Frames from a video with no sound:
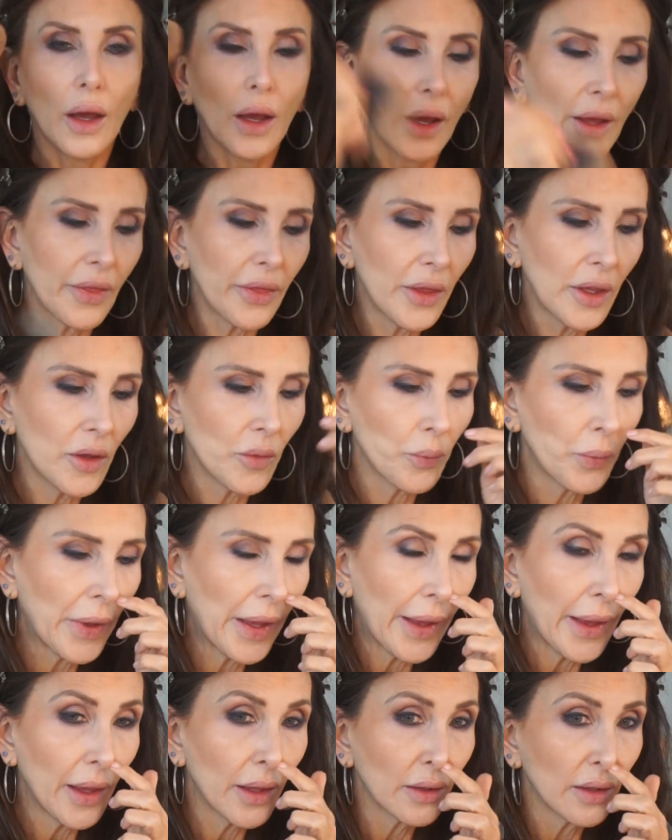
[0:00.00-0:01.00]
I think
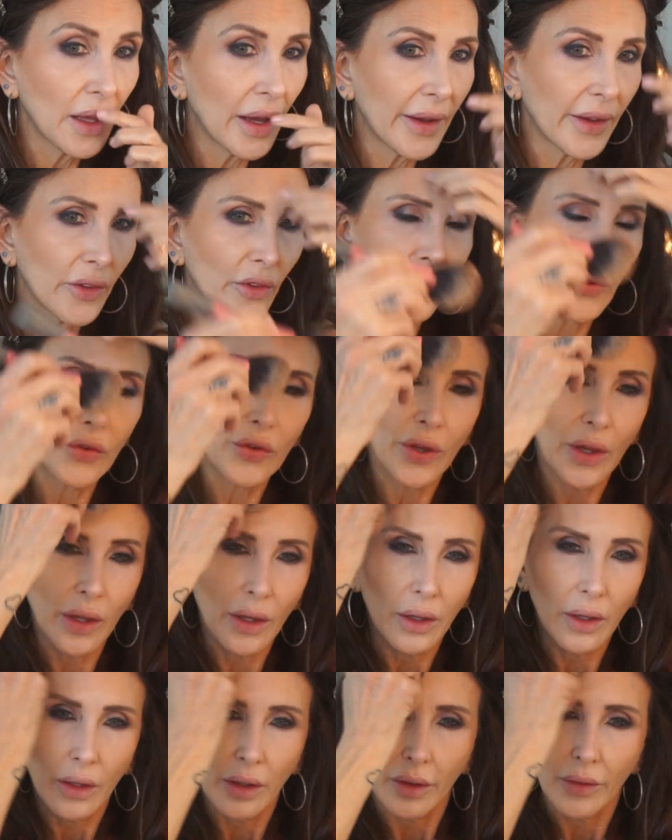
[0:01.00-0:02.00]
Pat likes
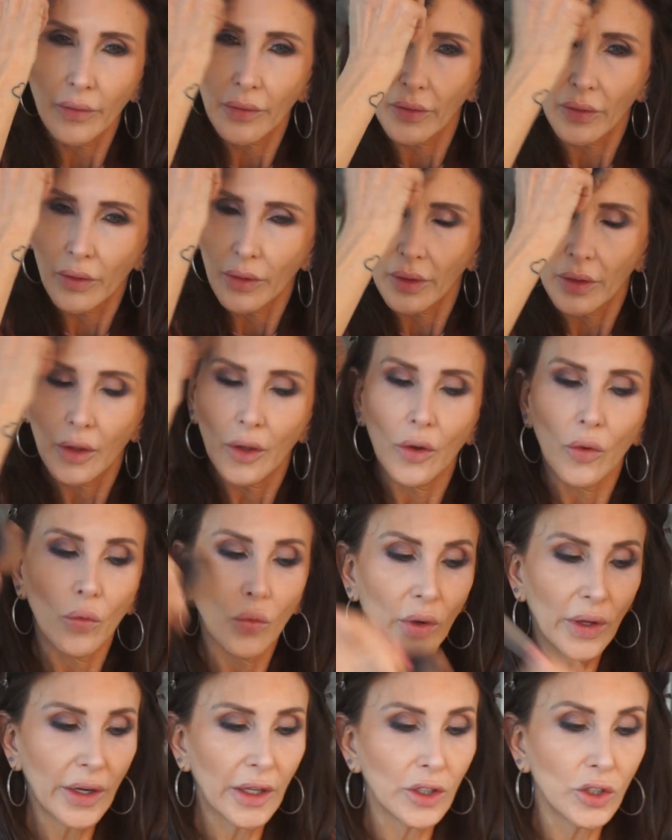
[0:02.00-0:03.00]

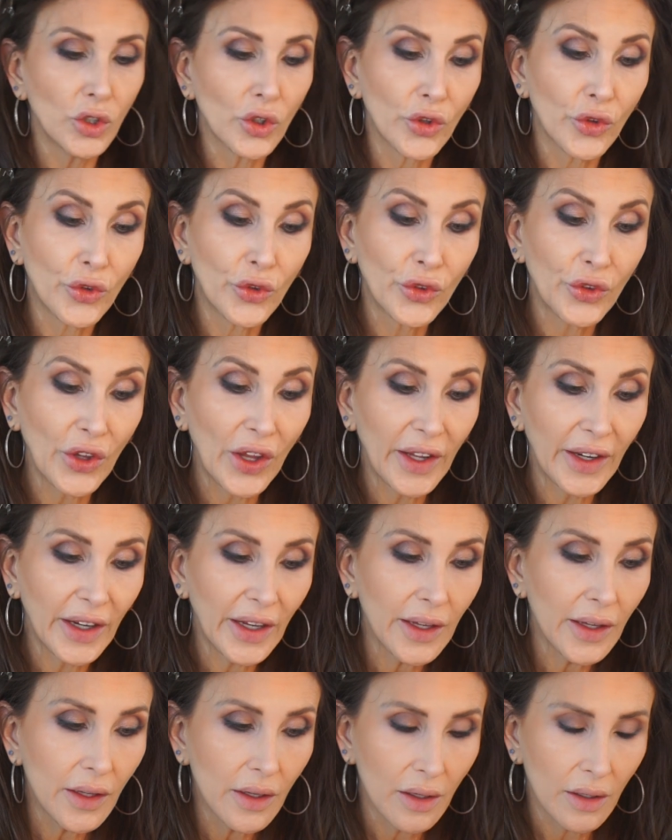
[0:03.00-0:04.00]
when I look
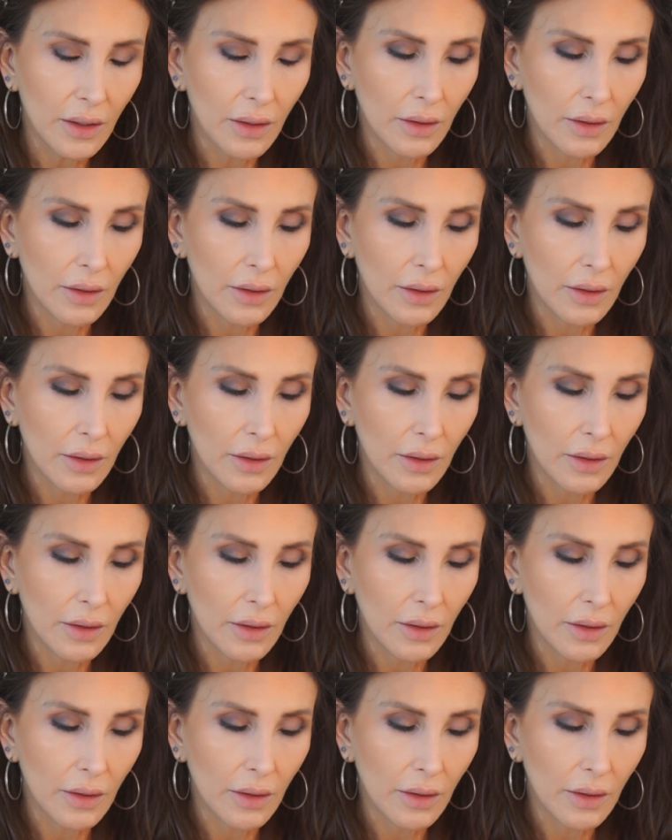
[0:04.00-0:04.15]
sunny.